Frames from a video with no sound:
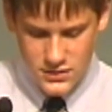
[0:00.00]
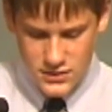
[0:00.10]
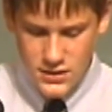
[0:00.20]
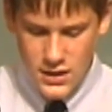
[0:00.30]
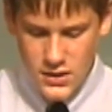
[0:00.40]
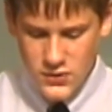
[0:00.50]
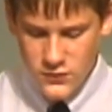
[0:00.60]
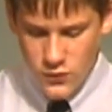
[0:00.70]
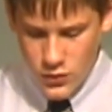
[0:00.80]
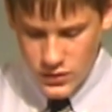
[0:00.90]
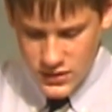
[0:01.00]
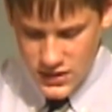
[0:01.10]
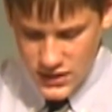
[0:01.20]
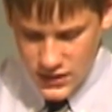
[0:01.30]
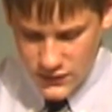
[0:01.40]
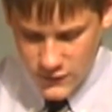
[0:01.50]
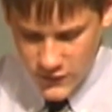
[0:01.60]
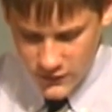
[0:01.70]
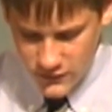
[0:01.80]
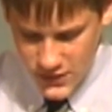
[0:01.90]
John
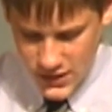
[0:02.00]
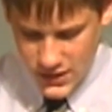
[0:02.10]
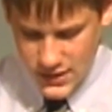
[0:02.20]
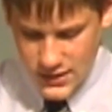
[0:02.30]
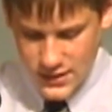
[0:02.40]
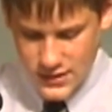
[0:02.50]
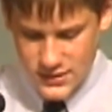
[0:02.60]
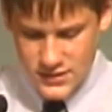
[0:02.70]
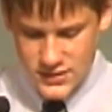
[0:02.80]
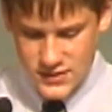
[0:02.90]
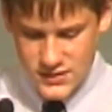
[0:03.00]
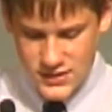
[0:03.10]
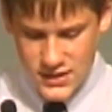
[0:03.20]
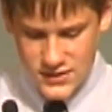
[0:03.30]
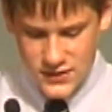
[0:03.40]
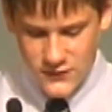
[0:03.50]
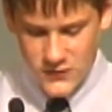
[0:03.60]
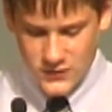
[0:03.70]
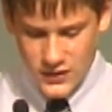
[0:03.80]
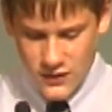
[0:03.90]
14:15, Jesus says, If
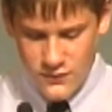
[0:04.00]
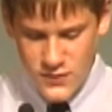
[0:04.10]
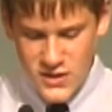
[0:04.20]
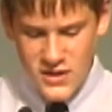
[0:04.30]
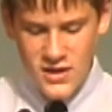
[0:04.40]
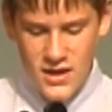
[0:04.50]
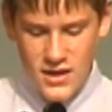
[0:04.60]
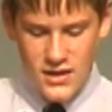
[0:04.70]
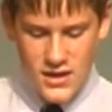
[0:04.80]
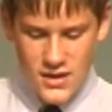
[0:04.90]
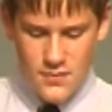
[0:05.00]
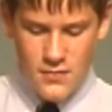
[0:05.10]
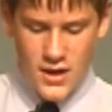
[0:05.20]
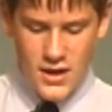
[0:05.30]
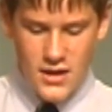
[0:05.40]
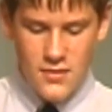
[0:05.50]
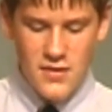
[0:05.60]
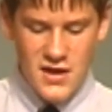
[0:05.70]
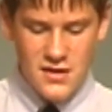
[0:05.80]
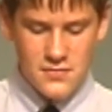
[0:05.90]
you love me, keep my
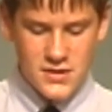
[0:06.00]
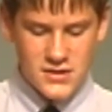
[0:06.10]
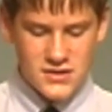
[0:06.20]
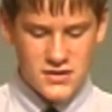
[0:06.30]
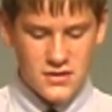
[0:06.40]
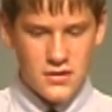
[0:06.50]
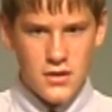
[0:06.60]
commandments.